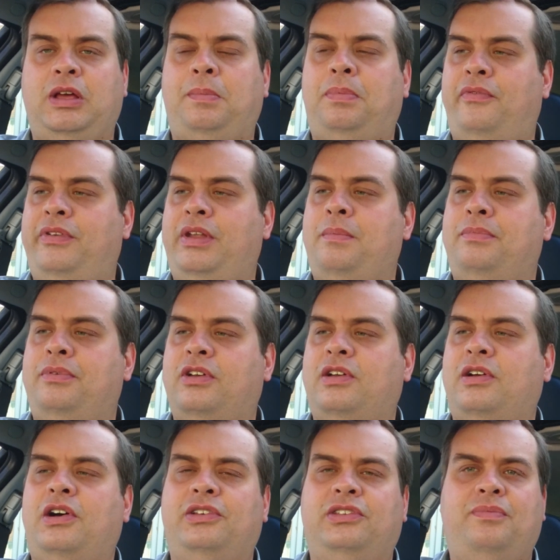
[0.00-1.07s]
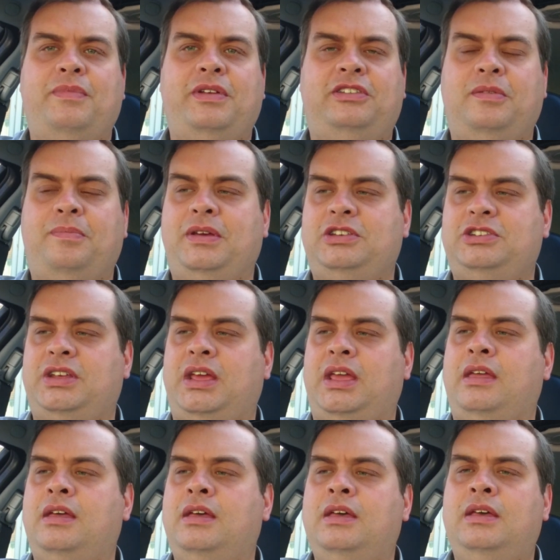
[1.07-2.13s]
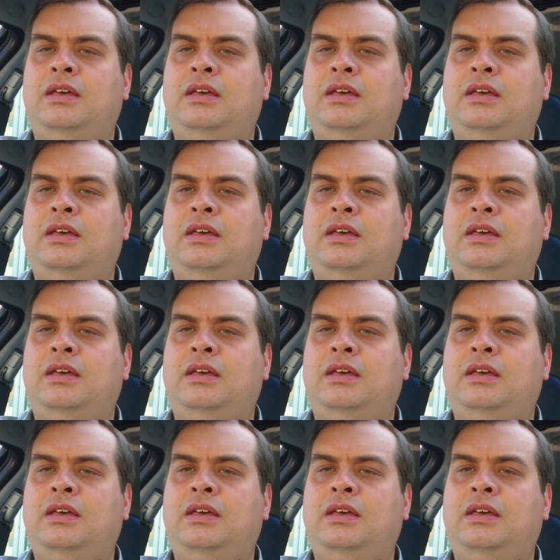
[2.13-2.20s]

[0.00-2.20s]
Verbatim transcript: double the number of cars of Mitsubishi